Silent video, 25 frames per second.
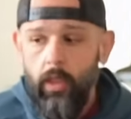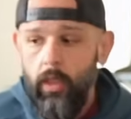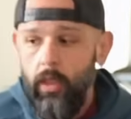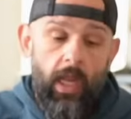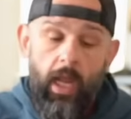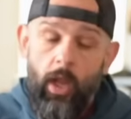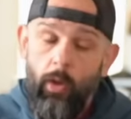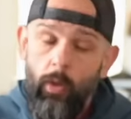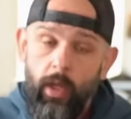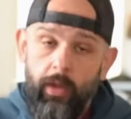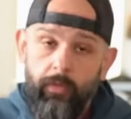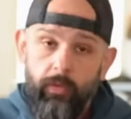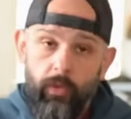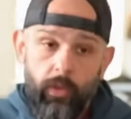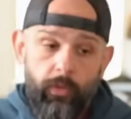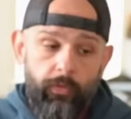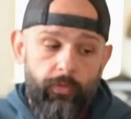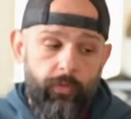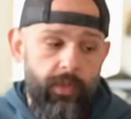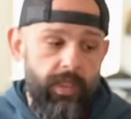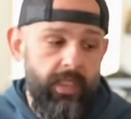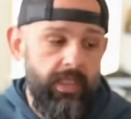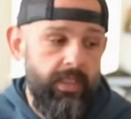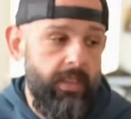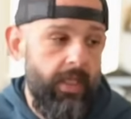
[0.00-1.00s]
However,
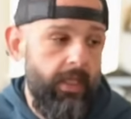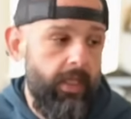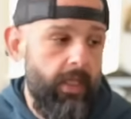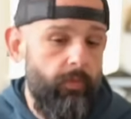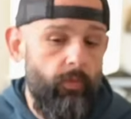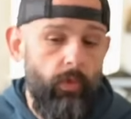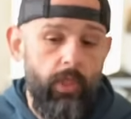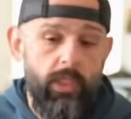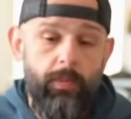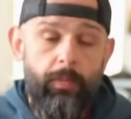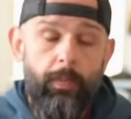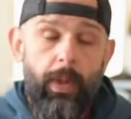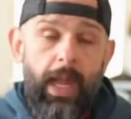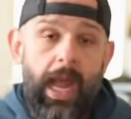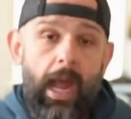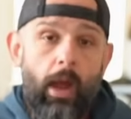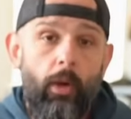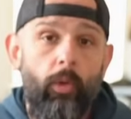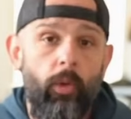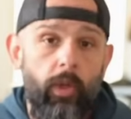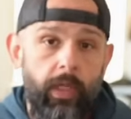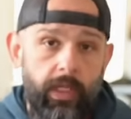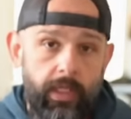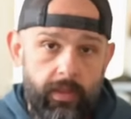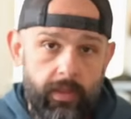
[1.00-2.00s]
for the sake of what's
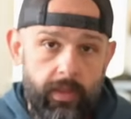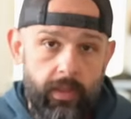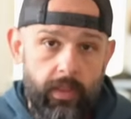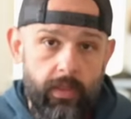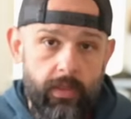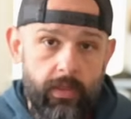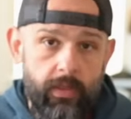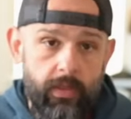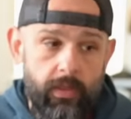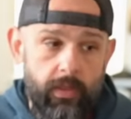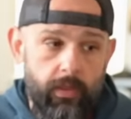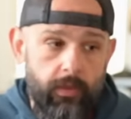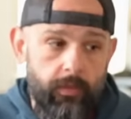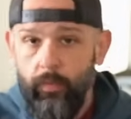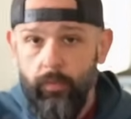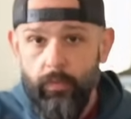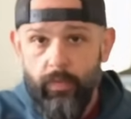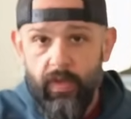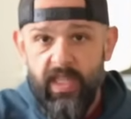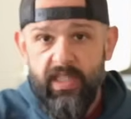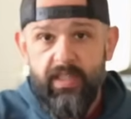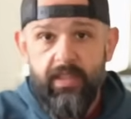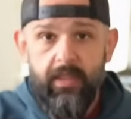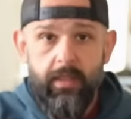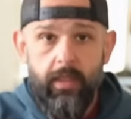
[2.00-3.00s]
powering this
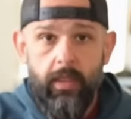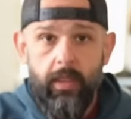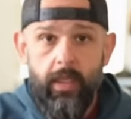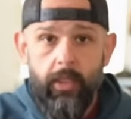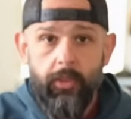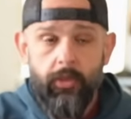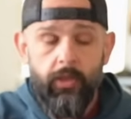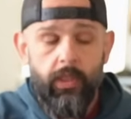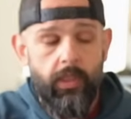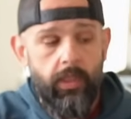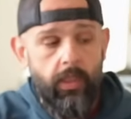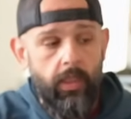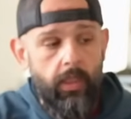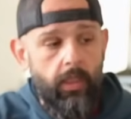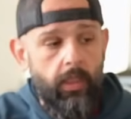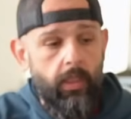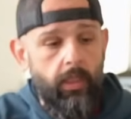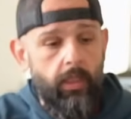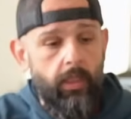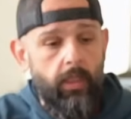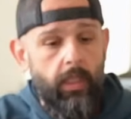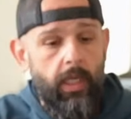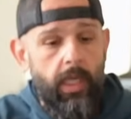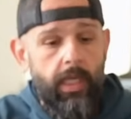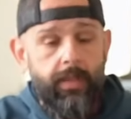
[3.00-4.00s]
is electric
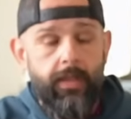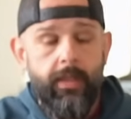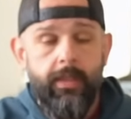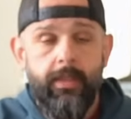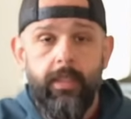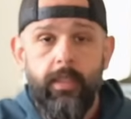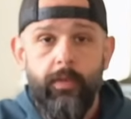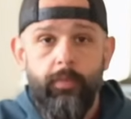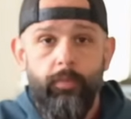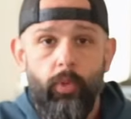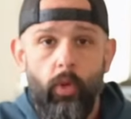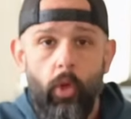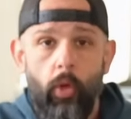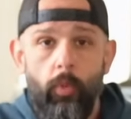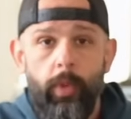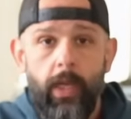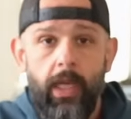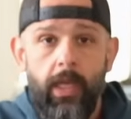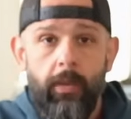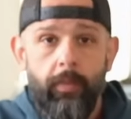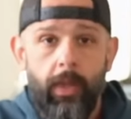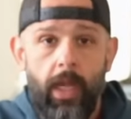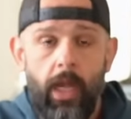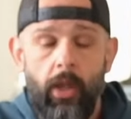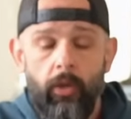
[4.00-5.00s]
and this is
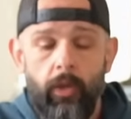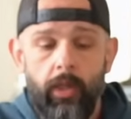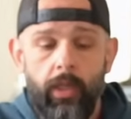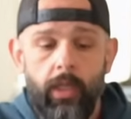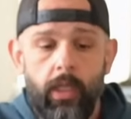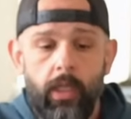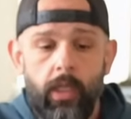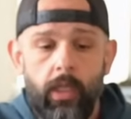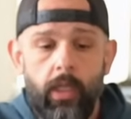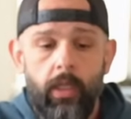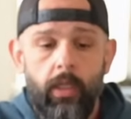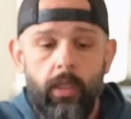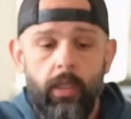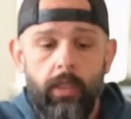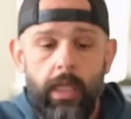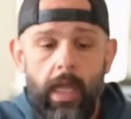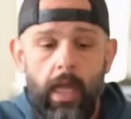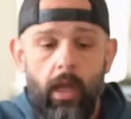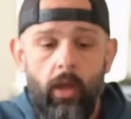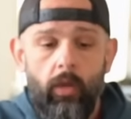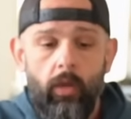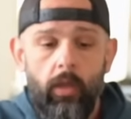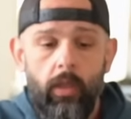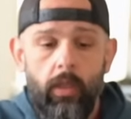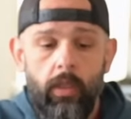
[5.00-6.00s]
propane powered.
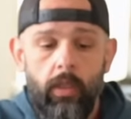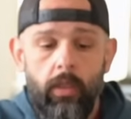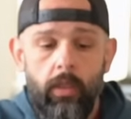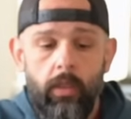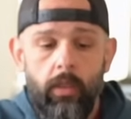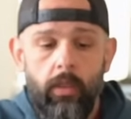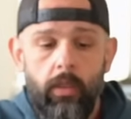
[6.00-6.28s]
Now,